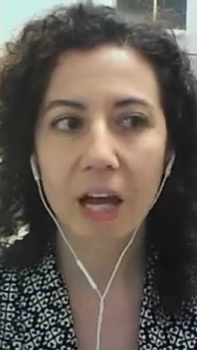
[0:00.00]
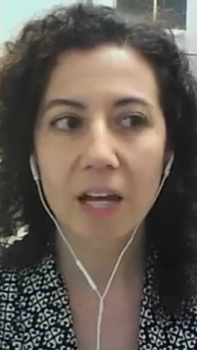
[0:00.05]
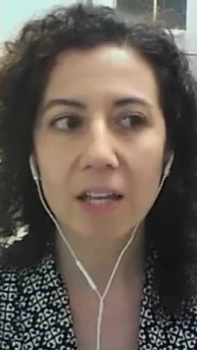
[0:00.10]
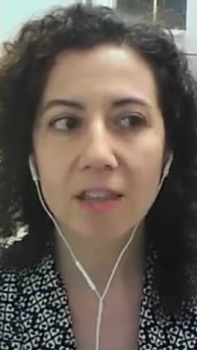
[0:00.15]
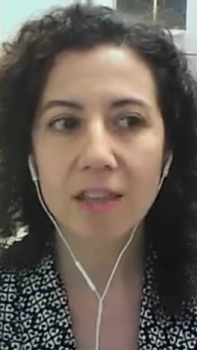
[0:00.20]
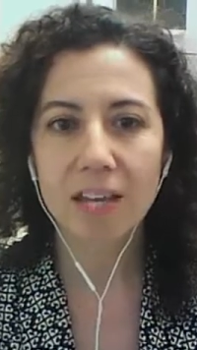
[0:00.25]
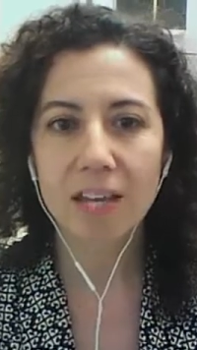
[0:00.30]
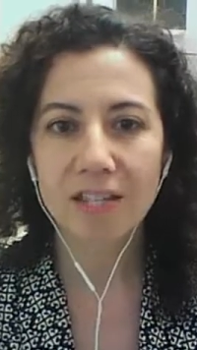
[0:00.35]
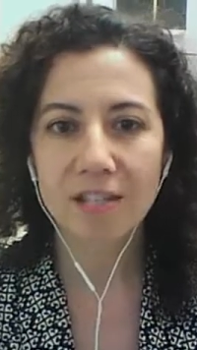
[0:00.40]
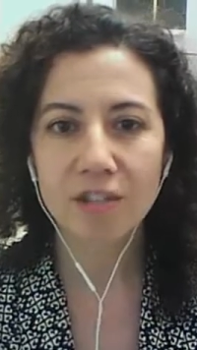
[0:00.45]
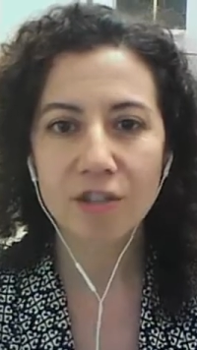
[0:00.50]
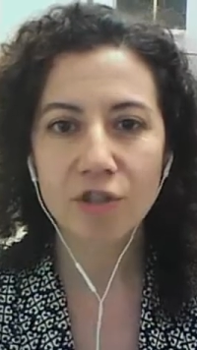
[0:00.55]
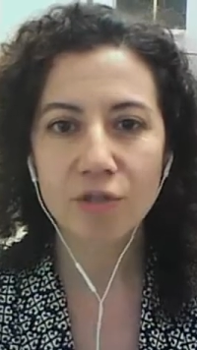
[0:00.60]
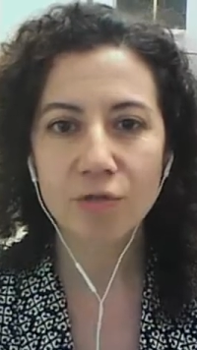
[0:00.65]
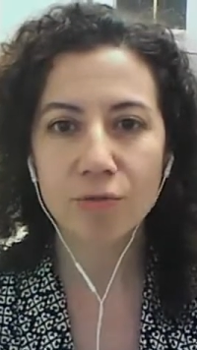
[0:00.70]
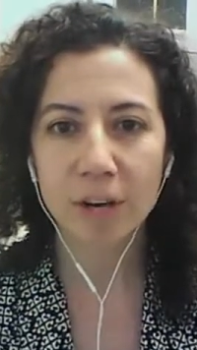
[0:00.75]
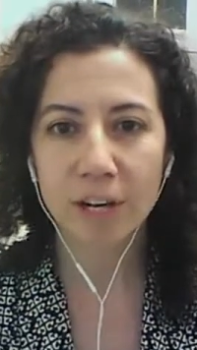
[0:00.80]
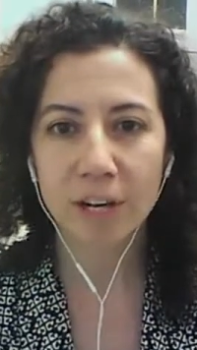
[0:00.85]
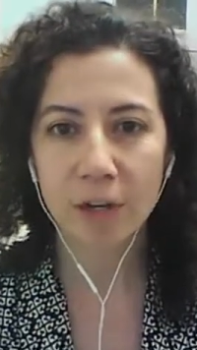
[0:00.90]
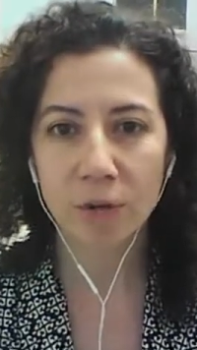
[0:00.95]
That's a
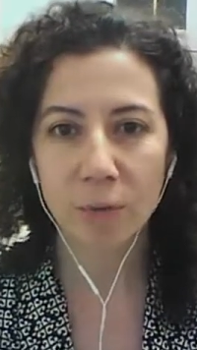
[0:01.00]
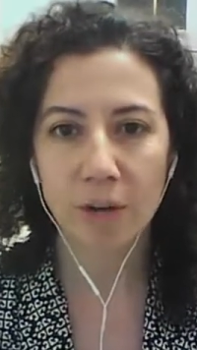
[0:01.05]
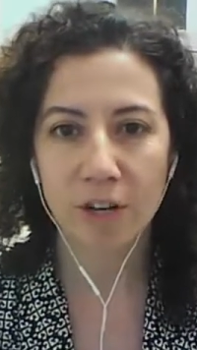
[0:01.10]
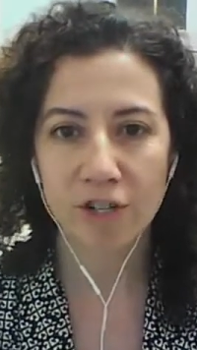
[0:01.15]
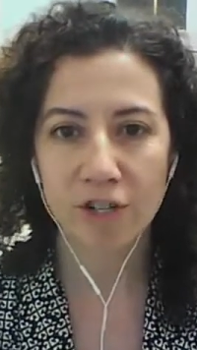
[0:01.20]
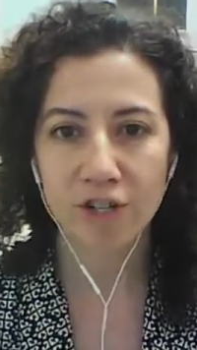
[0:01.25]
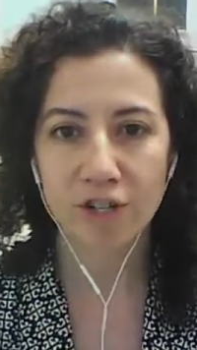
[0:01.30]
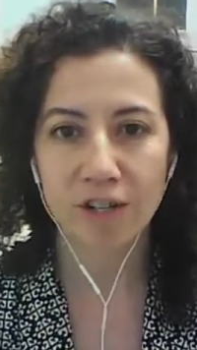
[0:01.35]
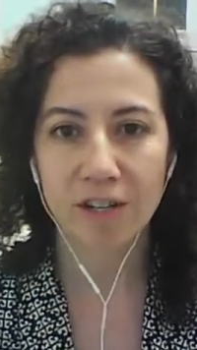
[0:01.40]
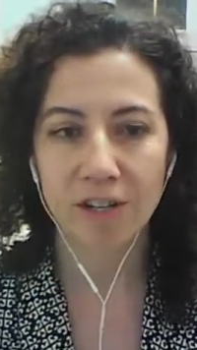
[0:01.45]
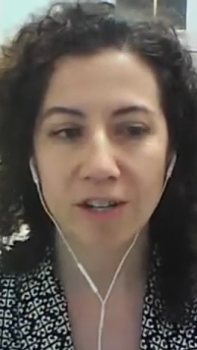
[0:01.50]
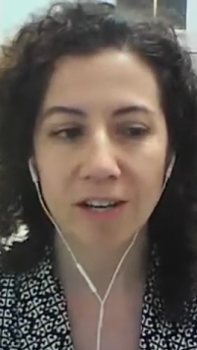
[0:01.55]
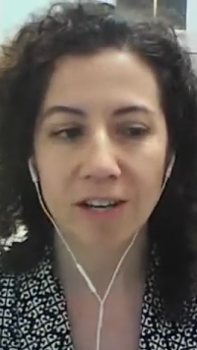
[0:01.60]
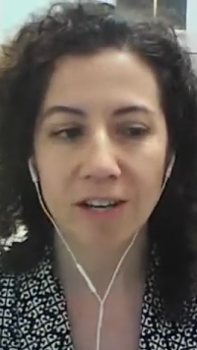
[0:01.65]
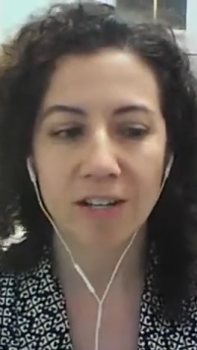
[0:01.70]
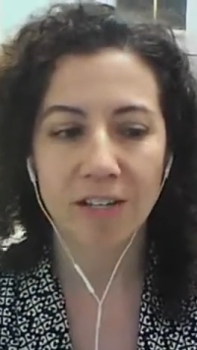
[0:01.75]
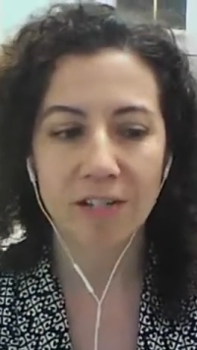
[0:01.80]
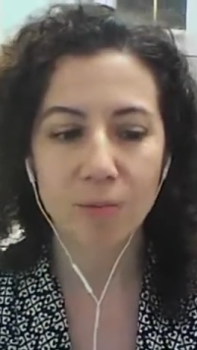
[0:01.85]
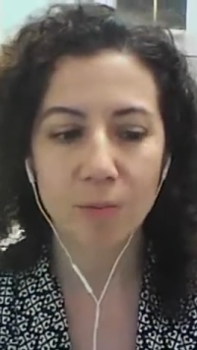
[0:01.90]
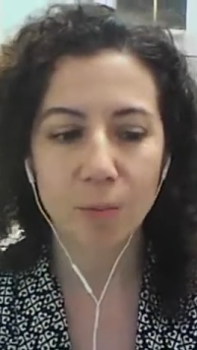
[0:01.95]
great question.
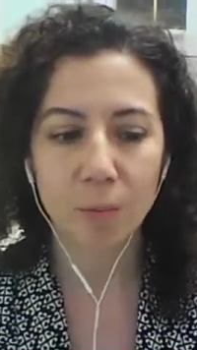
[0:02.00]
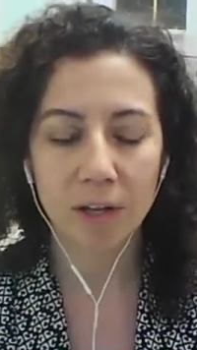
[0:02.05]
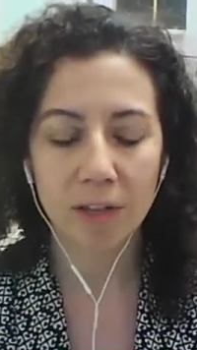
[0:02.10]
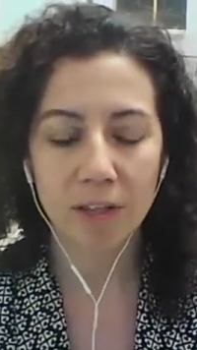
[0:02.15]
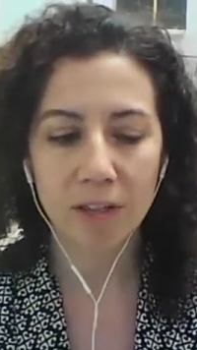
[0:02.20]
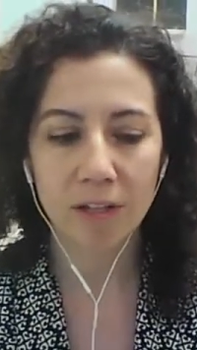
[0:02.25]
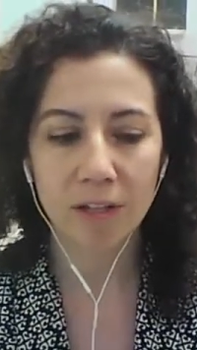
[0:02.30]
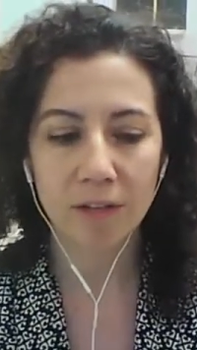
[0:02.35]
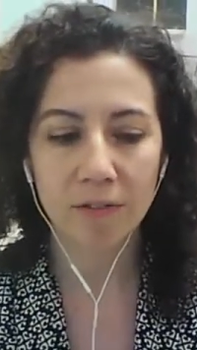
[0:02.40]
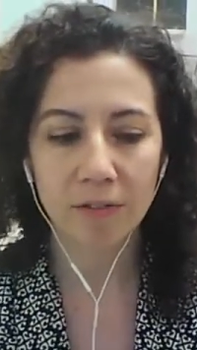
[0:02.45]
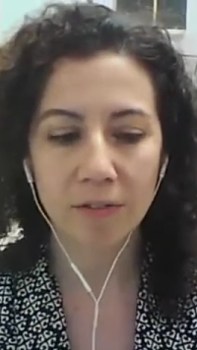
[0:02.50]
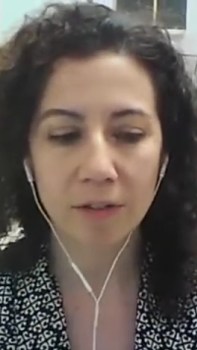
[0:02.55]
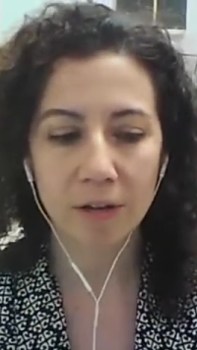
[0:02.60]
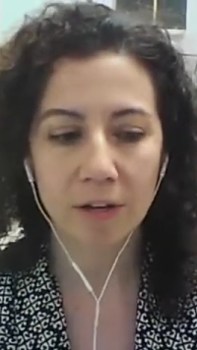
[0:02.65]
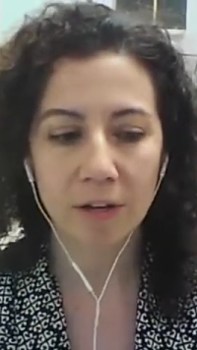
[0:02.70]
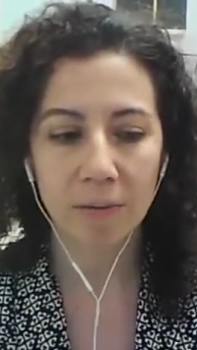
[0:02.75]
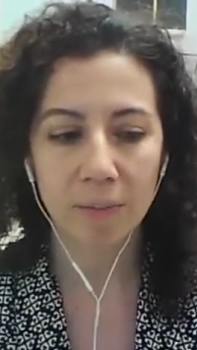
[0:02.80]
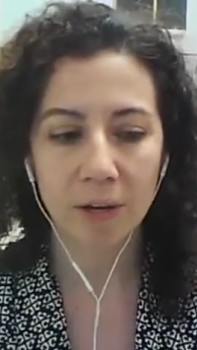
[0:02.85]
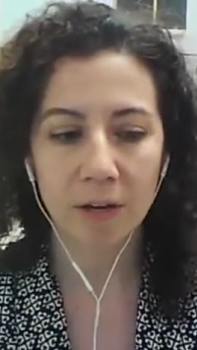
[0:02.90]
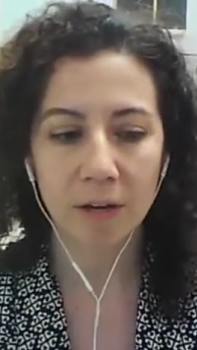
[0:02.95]
And it's one that I've
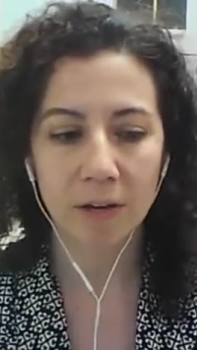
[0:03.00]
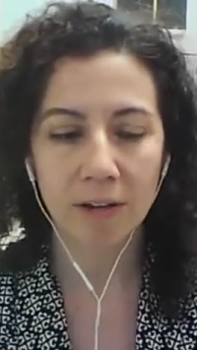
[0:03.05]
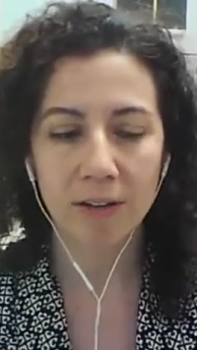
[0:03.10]
thought about a